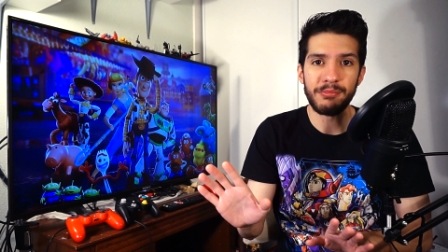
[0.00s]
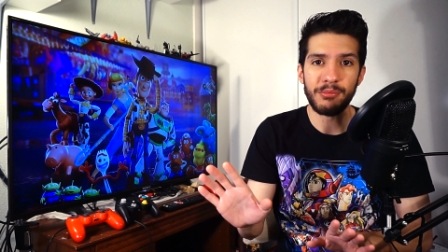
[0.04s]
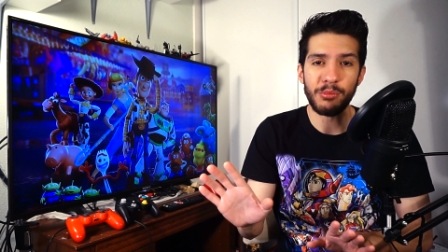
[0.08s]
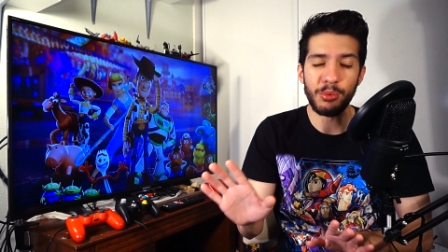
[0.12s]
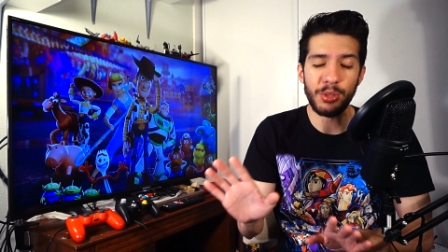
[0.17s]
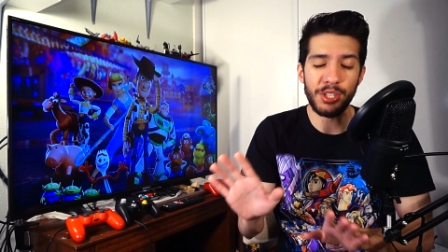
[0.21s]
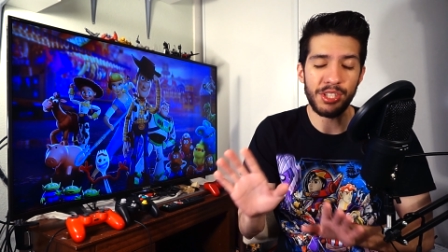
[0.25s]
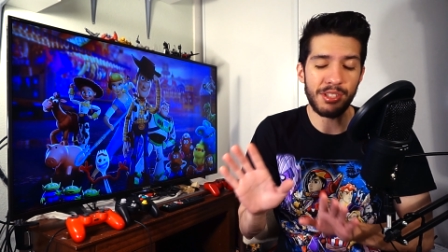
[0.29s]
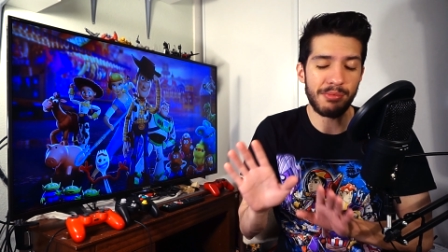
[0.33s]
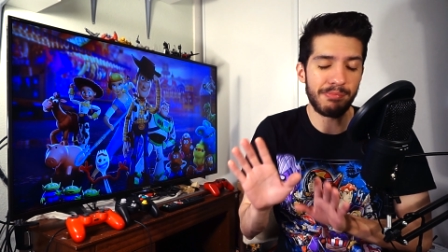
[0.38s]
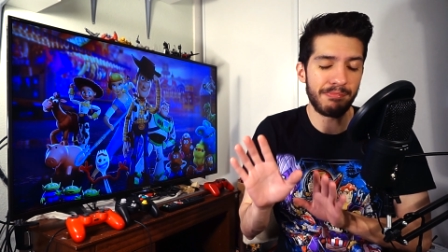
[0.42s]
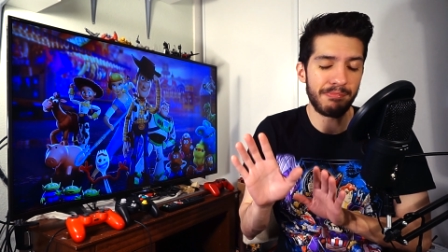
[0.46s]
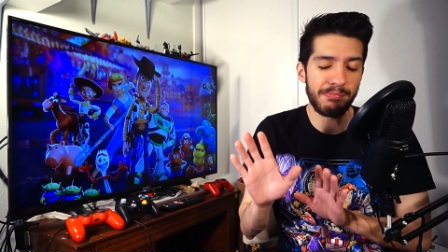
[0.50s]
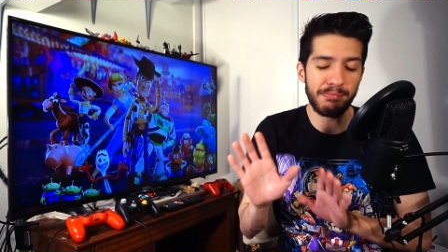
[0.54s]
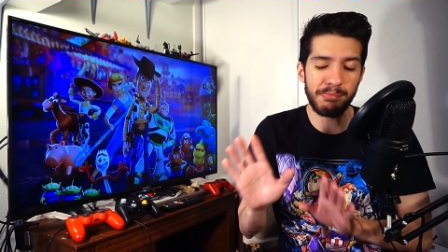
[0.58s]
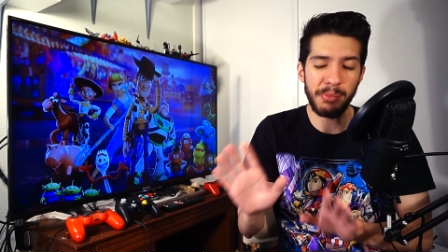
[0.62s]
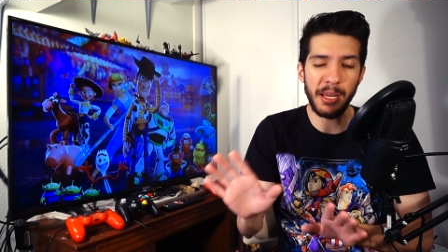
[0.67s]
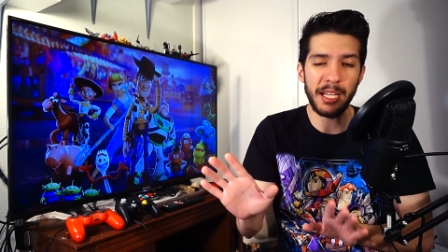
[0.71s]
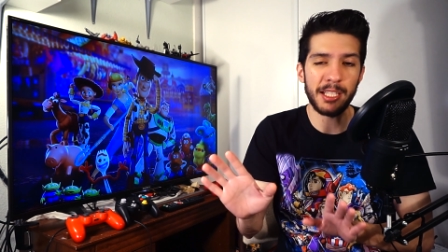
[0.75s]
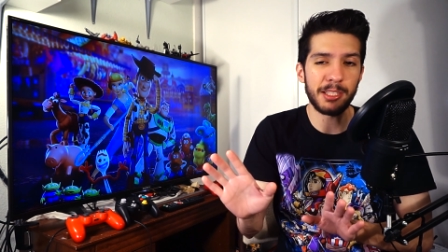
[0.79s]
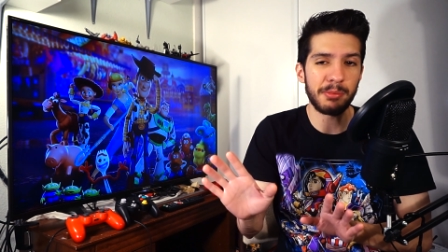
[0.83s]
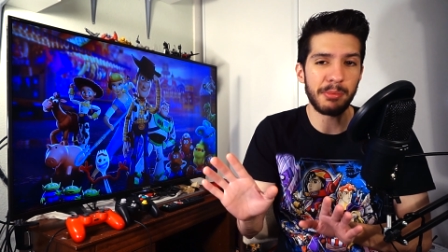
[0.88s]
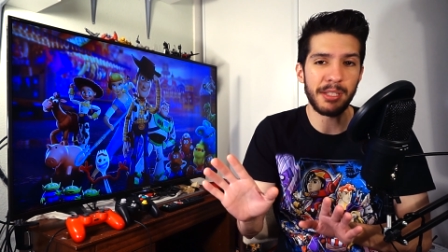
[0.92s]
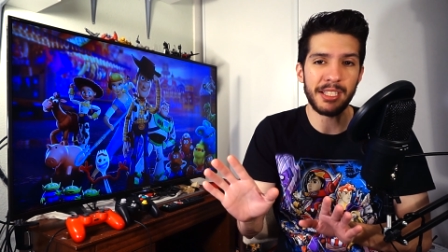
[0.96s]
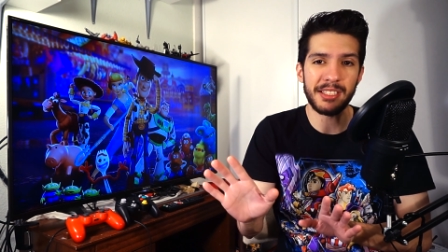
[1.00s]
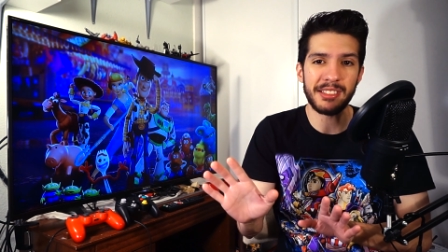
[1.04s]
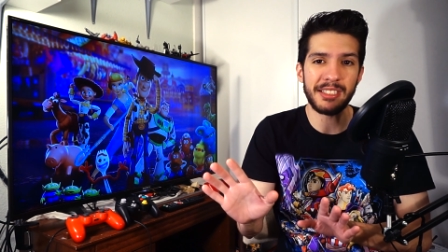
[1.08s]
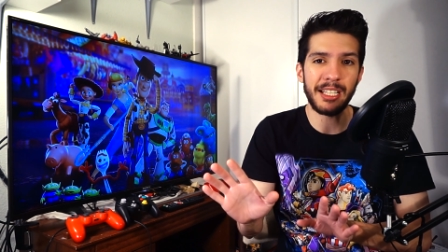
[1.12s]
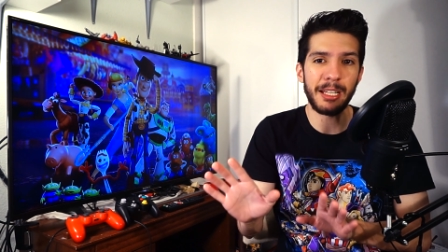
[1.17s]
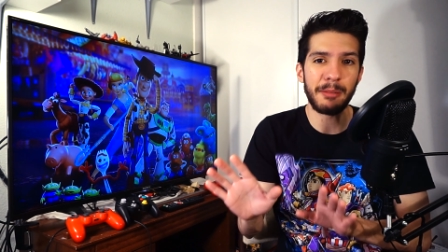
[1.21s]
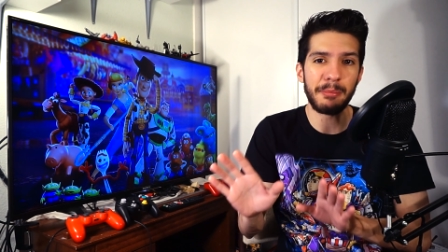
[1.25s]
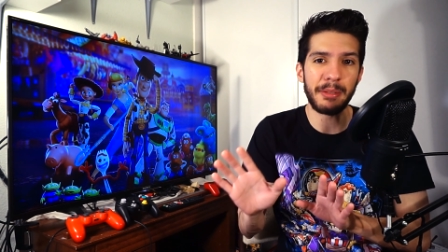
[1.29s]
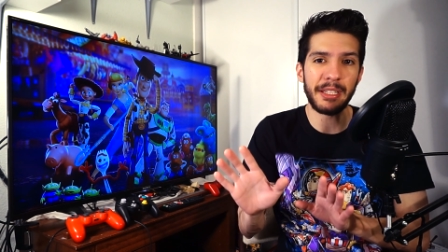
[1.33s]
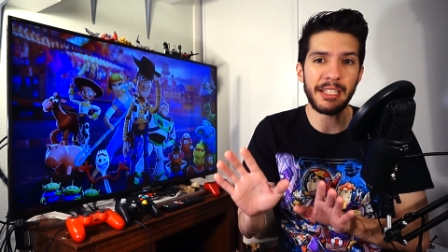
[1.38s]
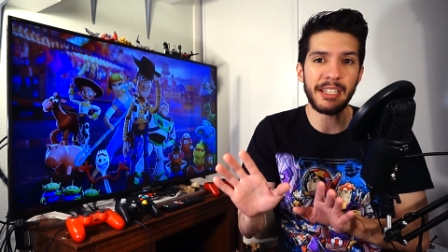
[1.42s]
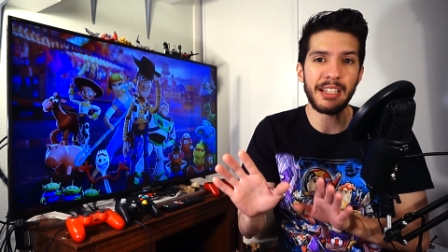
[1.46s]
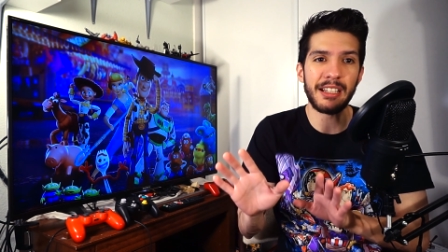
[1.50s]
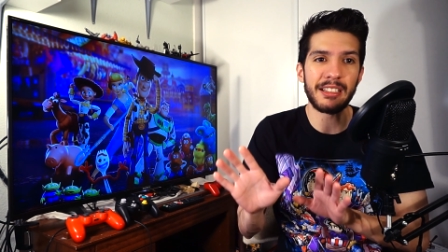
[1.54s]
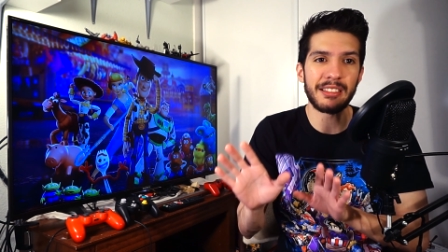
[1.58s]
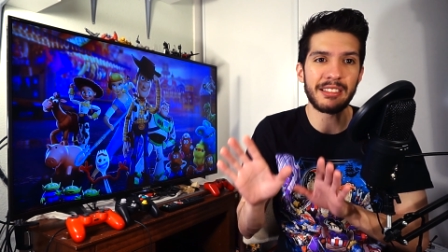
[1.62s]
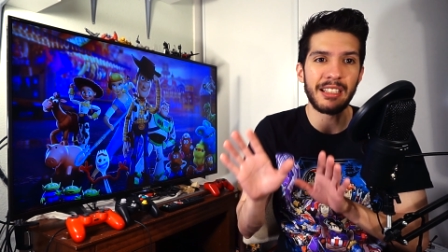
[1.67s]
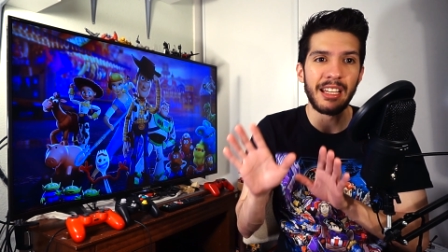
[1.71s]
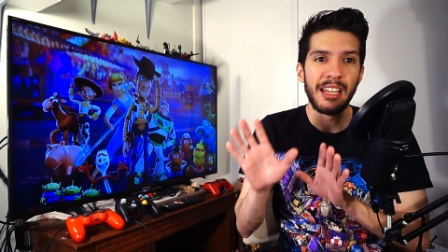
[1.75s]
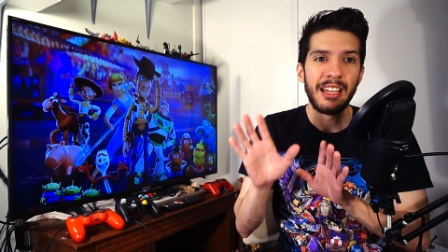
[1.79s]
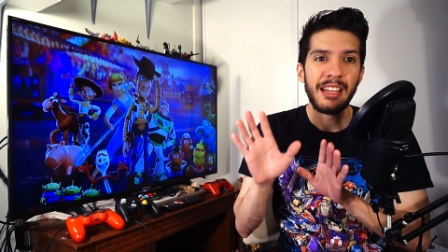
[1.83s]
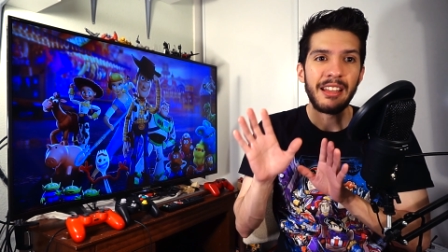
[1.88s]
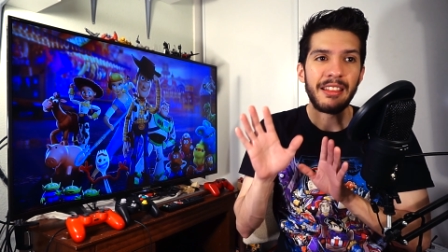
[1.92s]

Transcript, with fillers: which pains me to say because